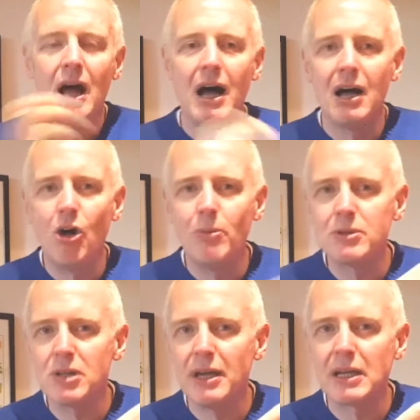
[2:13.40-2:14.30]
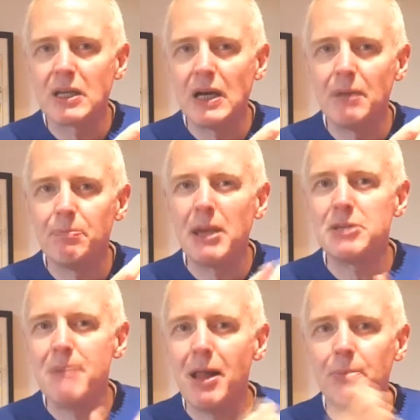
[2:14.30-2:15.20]
almost like
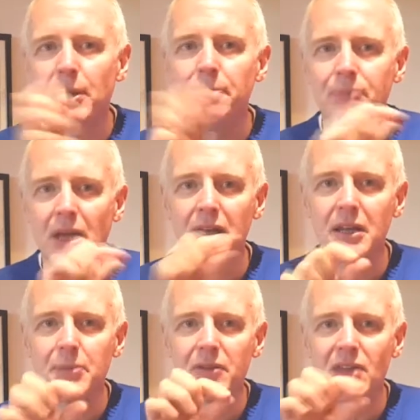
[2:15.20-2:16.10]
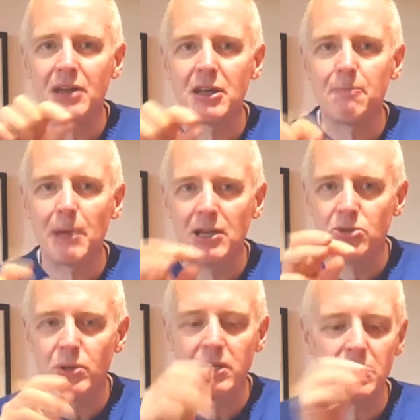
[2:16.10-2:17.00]
peach Melba, a little bit of that
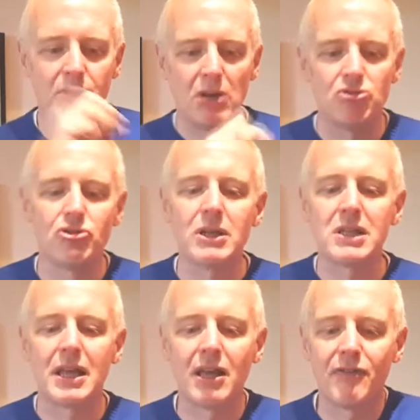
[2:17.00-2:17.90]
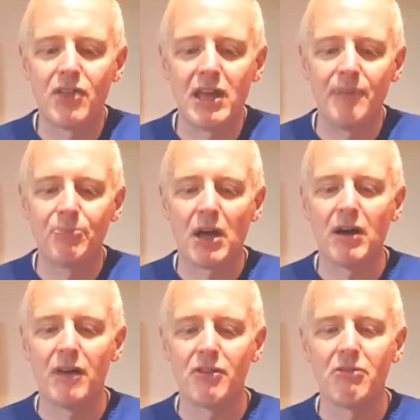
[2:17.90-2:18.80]
peach with a drizzling of
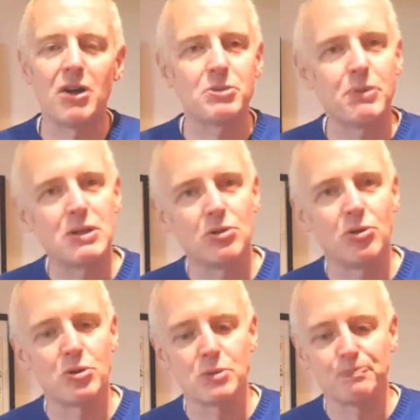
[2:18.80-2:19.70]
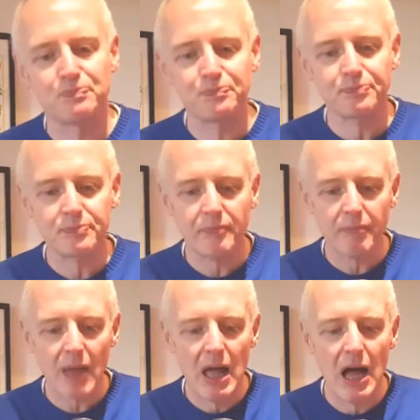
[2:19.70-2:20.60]
the raspberry sauce.
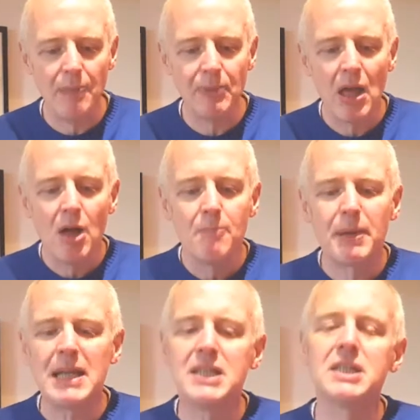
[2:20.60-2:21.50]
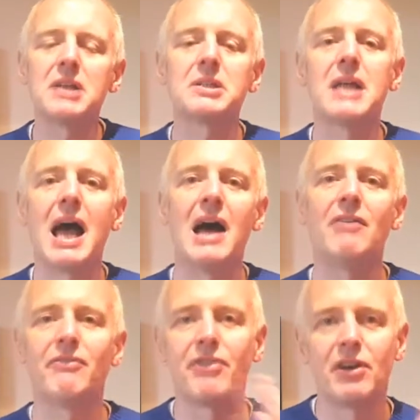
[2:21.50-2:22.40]
But it doesn't
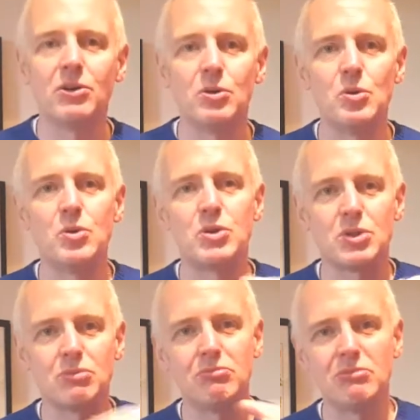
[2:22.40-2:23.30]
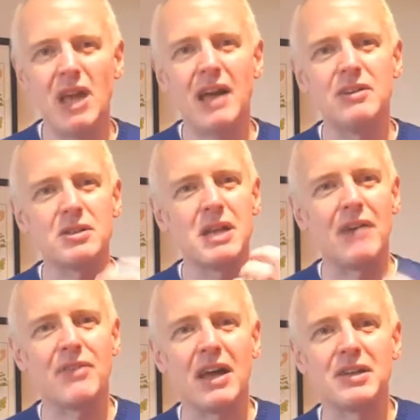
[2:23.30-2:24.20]
have those, it doesn't
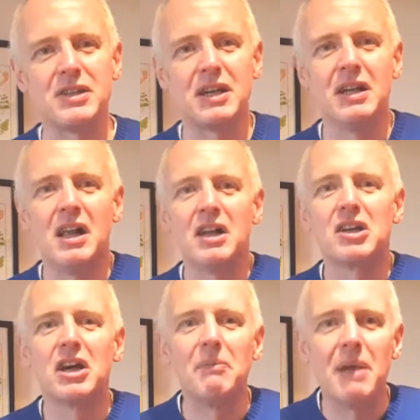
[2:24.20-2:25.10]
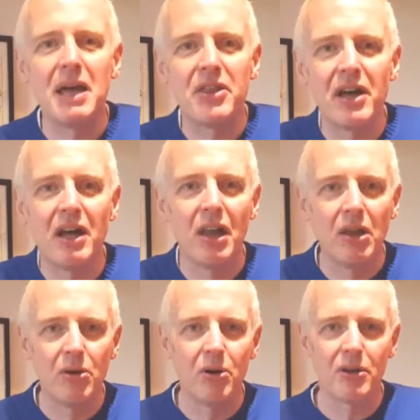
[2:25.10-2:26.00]
have that come hither
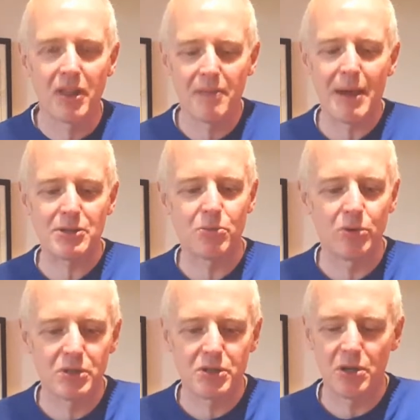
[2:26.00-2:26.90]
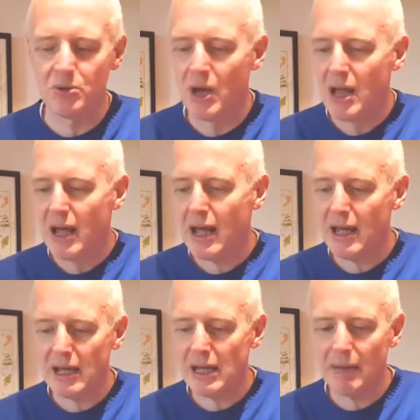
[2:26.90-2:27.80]
allure that the best ones do.
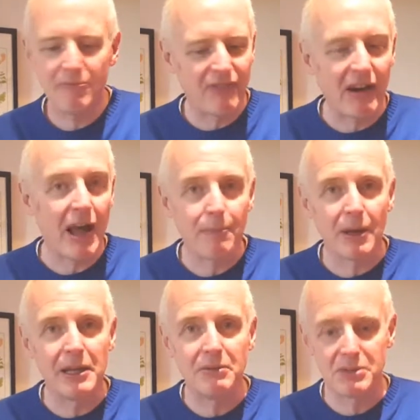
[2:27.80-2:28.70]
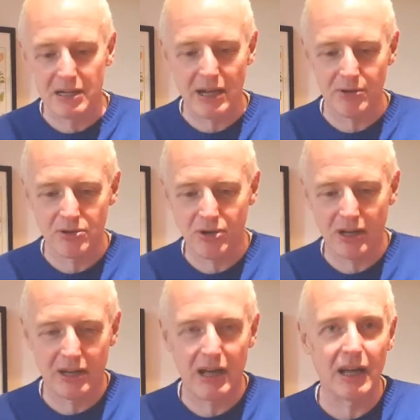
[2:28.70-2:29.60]
I'd very happily sit down and
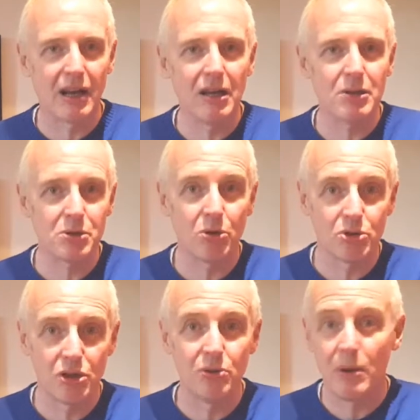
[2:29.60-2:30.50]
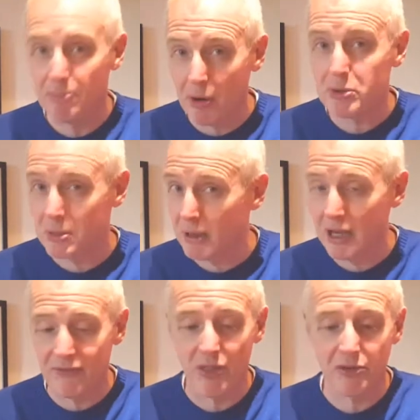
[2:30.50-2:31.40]
drink a glass or two,
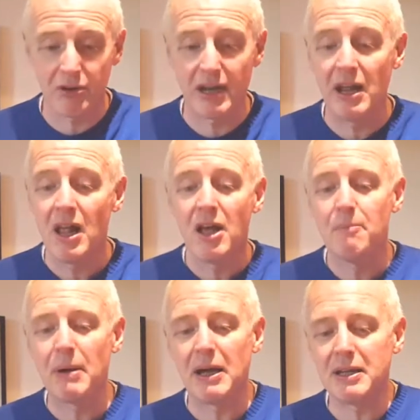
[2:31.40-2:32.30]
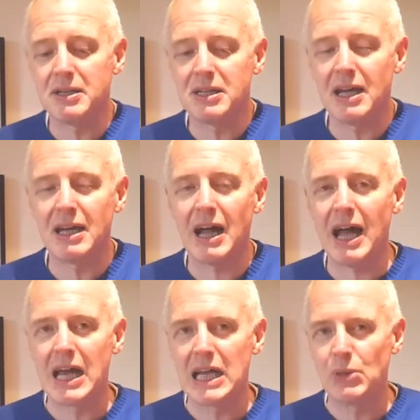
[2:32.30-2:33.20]
possibly even three, but
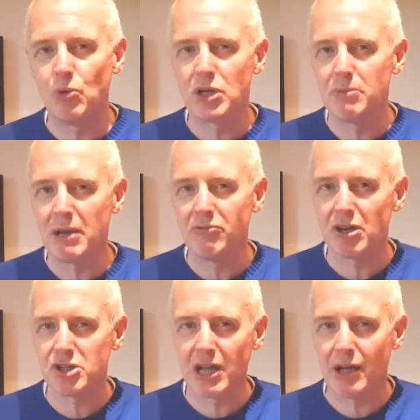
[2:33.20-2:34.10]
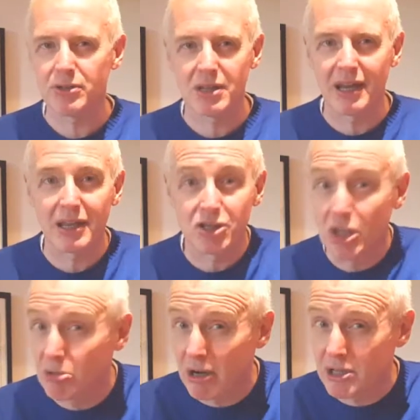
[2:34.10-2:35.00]
I wouldn't be rushing out and saying it's
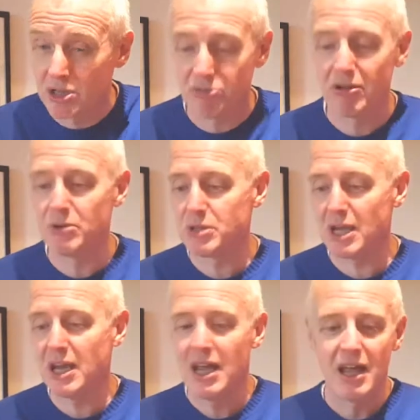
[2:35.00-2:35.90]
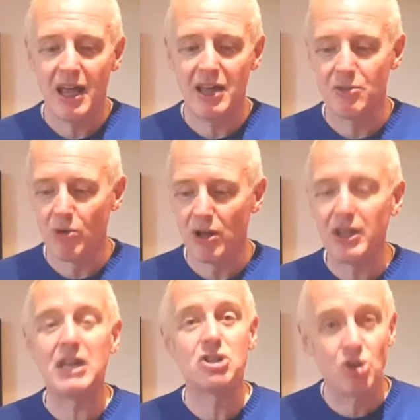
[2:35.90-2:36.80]
the greatest rosé in the
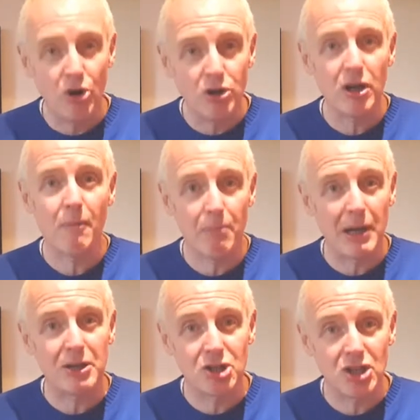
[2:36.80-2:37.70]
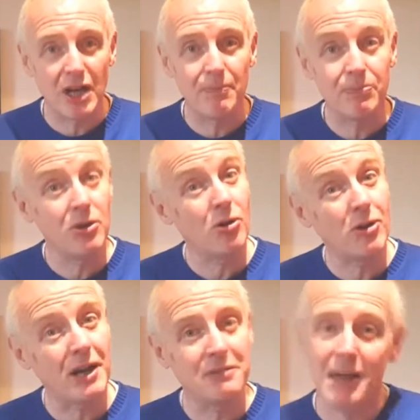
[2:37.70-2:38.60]
world. It's good, but not
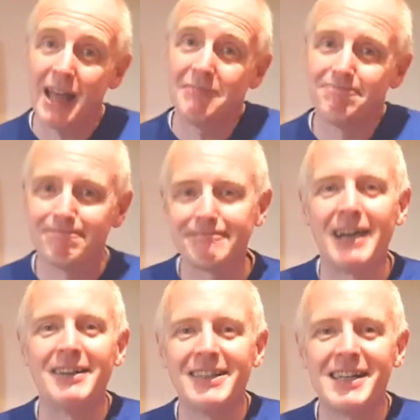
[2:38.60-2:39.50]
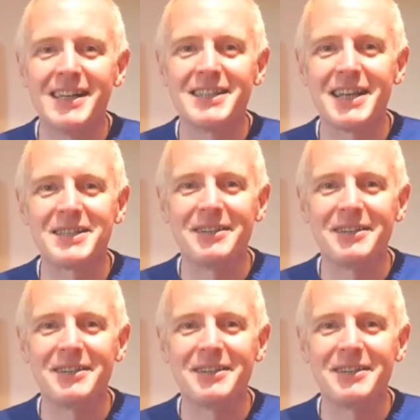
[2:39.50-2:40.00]
great. Hey, see you